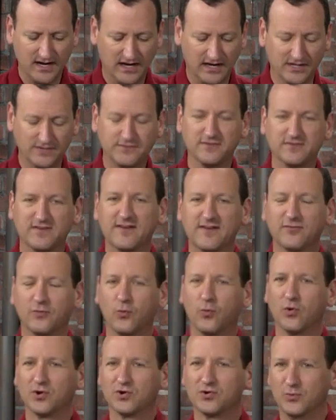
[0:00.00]
If you've ever
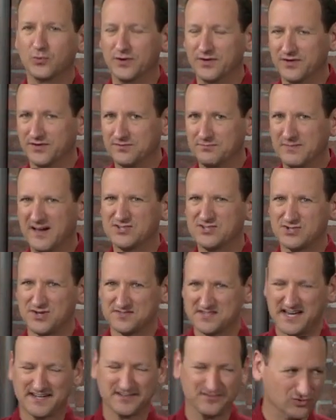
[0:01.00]
worked with Microsoft's
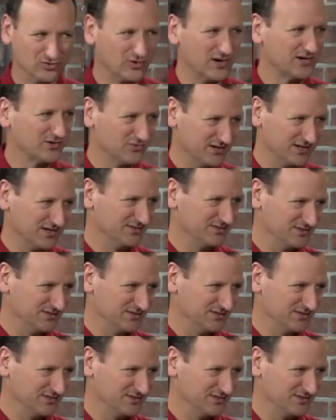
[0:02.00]
Active Directory,